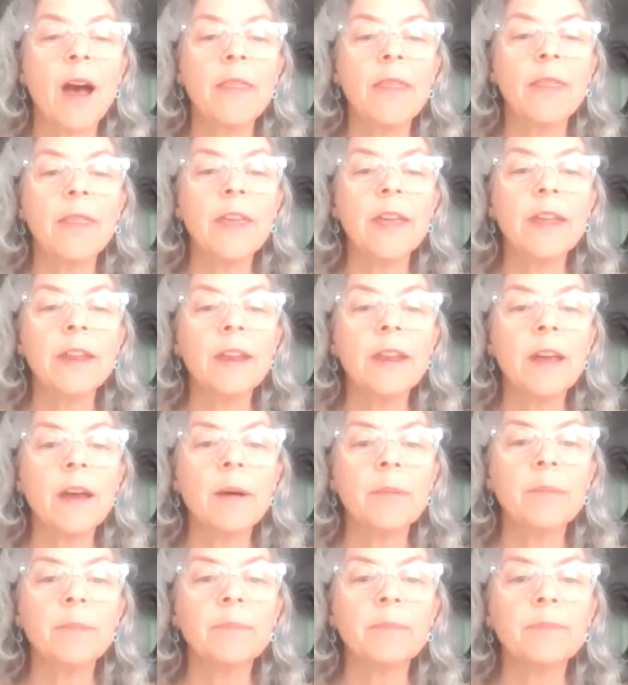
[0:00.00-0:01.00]
And
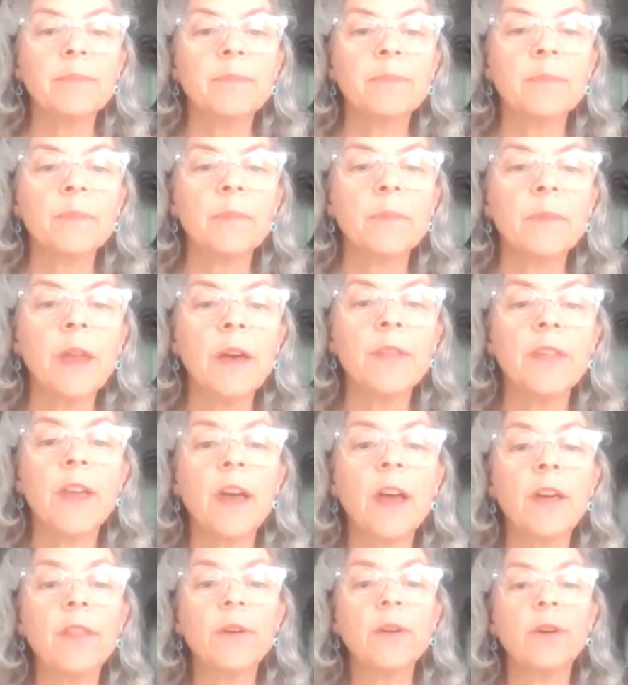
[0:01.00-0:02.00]
then, yeah, the
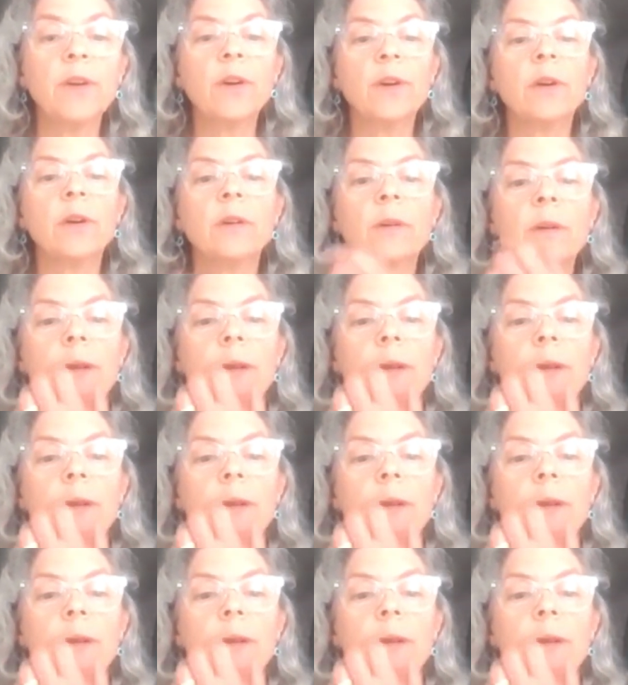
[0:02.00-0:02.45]
other